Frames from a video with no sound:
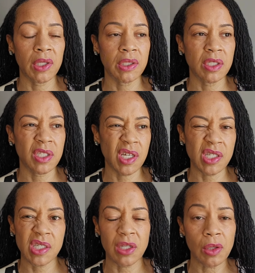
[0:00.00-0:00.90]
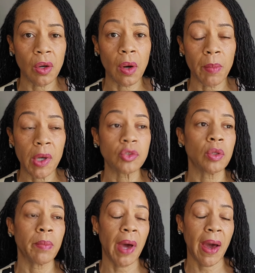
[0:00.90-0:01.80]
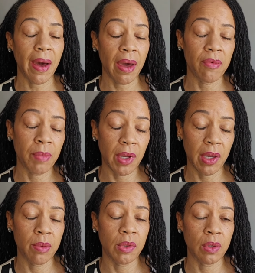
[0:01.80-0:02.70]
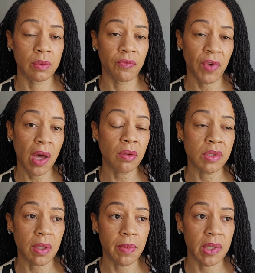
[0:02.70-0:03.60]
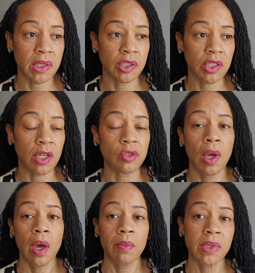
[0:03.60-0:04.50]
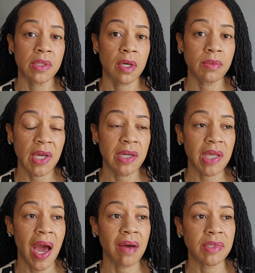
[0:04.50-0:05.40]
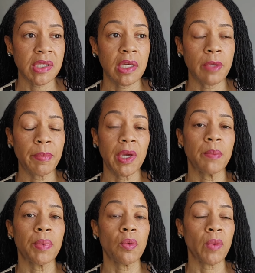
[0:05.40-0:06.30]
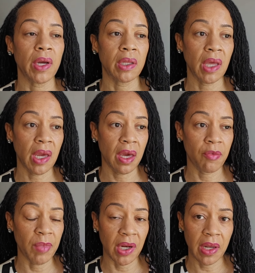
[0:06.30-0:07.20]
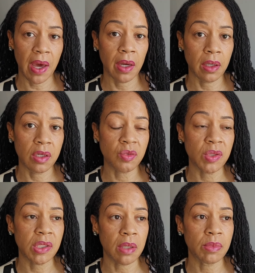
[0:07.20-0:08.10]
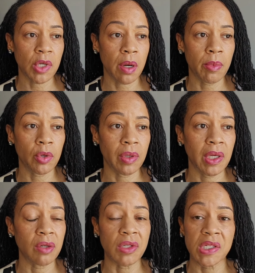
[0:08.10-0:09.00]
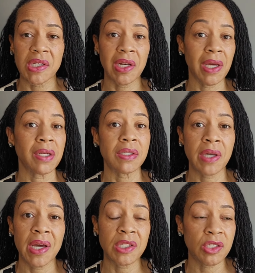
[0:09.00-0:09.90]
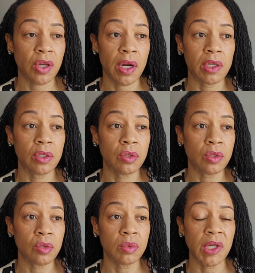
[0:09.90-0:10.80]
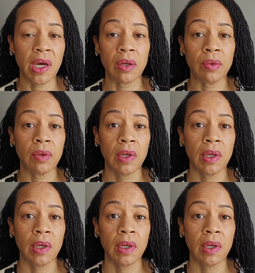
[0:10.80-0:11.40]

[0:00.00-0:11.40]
it's because it's a little emotional, but I haven't been able to follow some of these channels. But sometimes I've seen people where they have been diagnosed with some terminal illness and they decide to start a YouTube channel